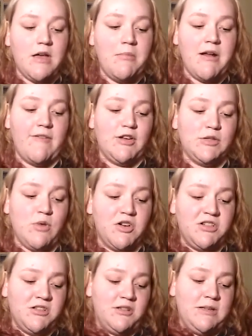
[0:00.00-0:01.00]
I'm gonna have to
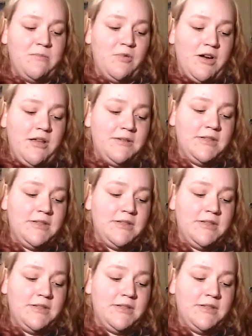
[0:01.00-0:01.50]
swatch this on somewhere else.